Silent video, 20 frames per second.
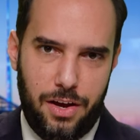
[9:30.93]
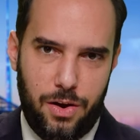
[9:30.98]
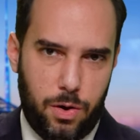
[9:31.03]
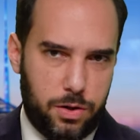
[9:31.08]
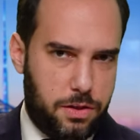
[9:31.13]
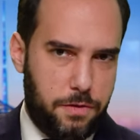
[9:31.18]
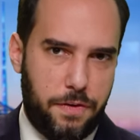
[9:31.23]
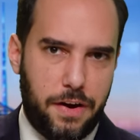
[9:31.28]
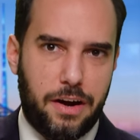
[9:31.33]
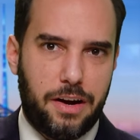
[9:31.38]
or
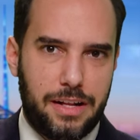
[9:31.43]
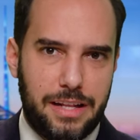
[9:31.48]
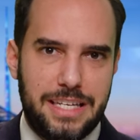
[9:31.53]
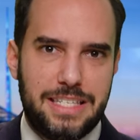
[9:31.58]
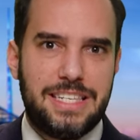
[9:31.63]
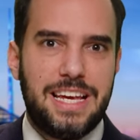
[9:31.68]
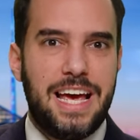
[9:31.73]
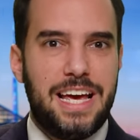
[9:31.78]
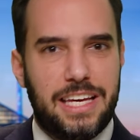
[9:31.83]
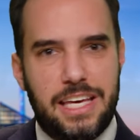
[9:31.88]
at the very
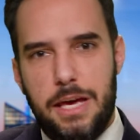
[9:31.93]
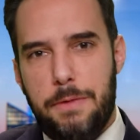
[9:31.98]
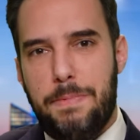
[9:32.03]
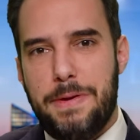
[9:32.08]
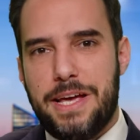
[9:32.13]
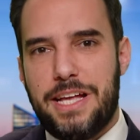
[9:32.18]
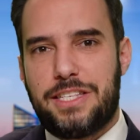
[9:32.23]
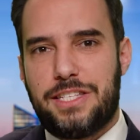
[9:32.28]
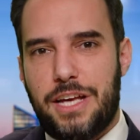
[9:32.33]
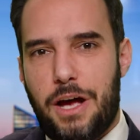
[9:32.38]
least,
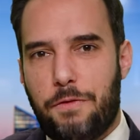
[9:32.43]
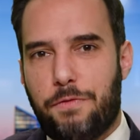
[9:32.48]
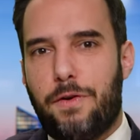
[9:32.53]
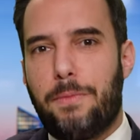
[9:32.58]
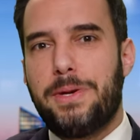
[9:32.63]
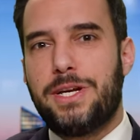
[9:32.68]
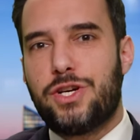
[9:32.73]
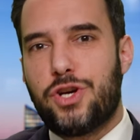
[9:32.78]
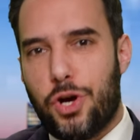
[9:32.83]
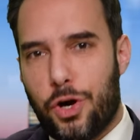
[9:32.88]
keeping itself
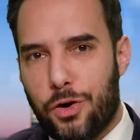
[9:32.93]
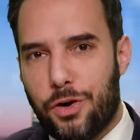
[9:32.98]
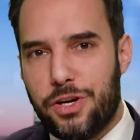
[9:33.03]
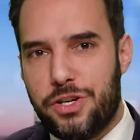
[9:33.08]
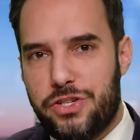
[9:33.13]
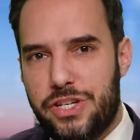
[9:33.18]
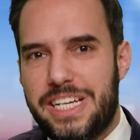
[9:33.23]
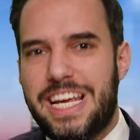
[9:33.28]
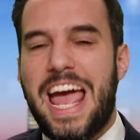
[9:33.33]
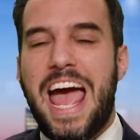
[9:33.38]
from
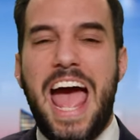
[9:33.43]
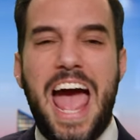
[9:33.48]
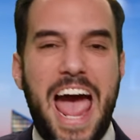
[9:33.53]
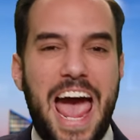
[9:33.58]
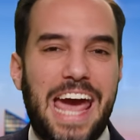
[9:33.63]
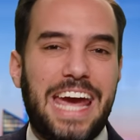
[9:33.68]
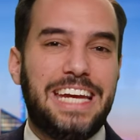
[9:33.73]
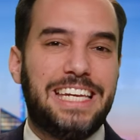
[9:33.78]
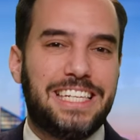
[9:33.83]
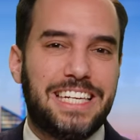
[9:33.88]
encouraging
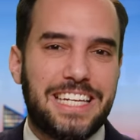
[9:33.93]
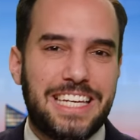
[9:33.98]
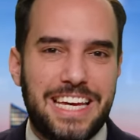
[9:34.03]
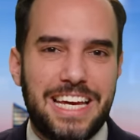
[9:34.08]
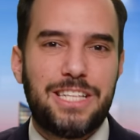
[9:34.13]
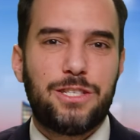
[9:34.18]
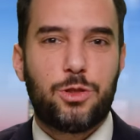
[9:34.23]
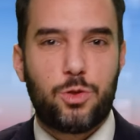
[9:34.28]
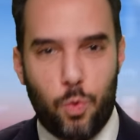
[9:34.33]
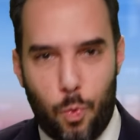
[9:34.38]
hate
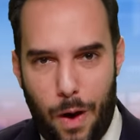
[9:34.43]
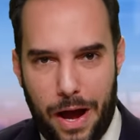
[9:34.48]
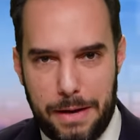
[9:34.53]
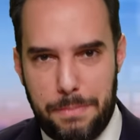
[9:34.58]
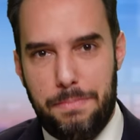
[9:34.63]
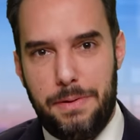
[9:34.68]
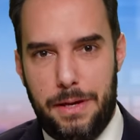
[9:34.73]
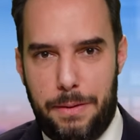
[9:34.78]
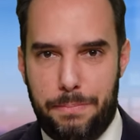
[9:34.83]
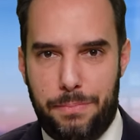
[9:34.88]
against
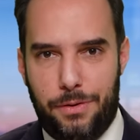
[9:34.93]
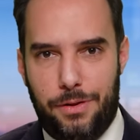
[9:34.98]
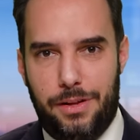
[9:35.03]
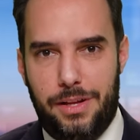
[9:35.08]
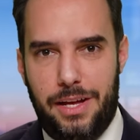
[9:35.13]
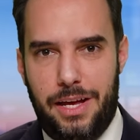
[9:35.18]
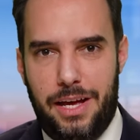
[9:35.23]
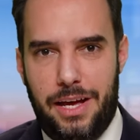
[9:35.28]
white people.